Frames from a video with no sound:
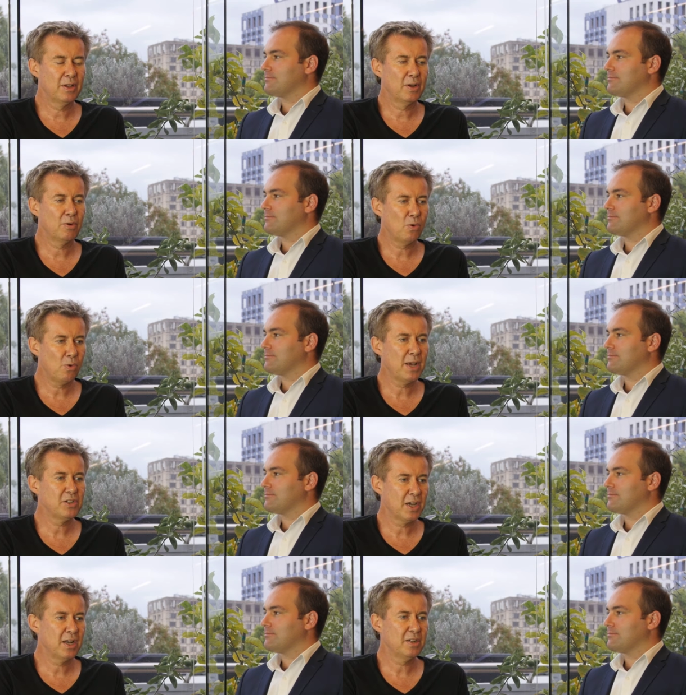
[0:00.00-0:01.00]
Speaker 1: you're
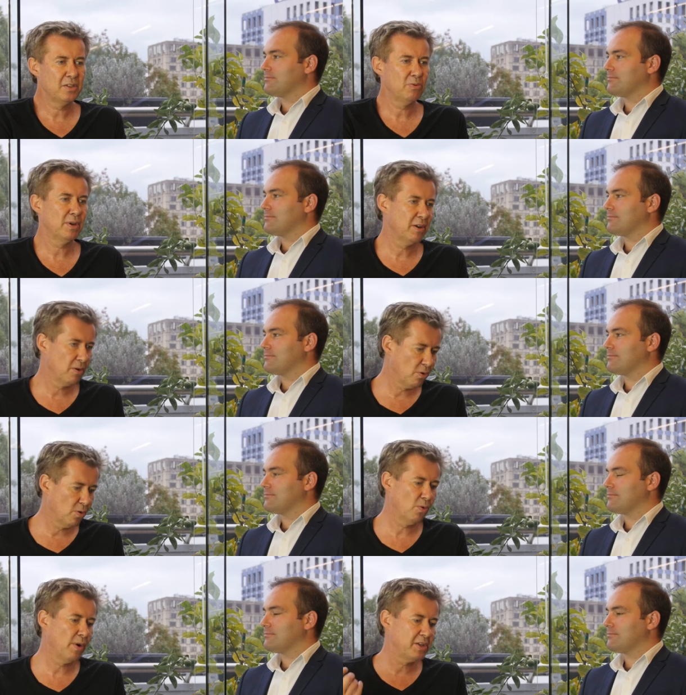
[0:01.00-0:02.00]
always going to do well. You're
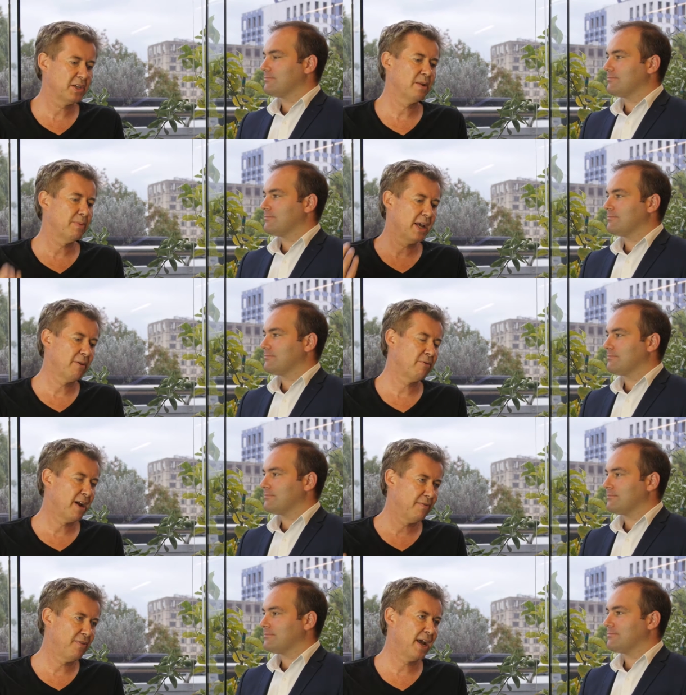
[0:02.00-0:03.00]
always going to be able
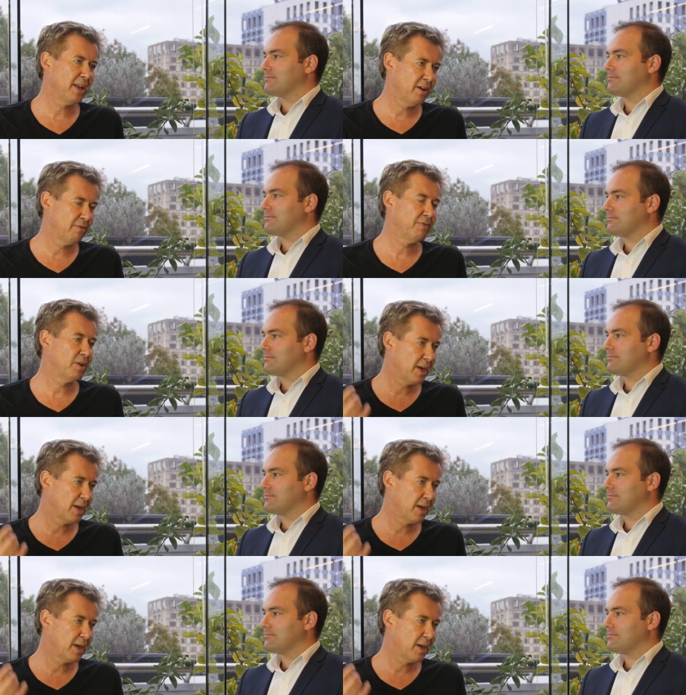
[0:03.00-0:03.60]
to add value if you